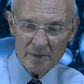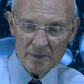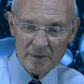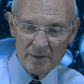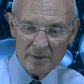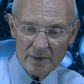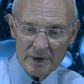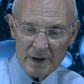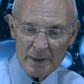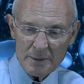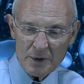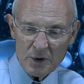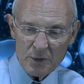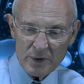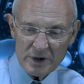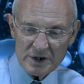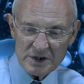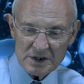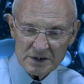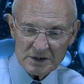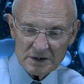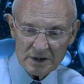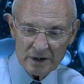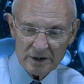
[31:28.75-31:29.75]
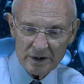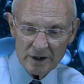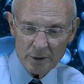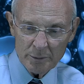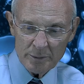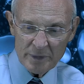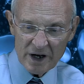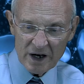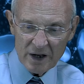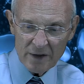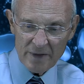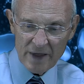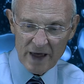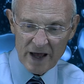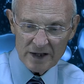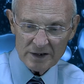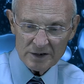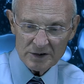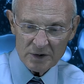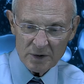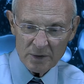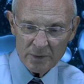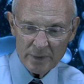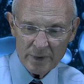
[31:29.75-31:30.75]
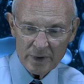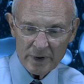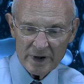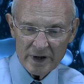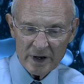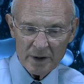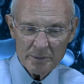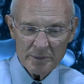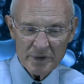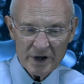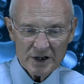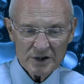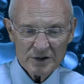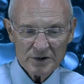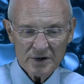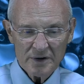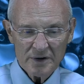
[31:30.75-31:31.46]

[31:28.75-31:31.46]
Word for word: me read just a little bit of that so we'll get a picture.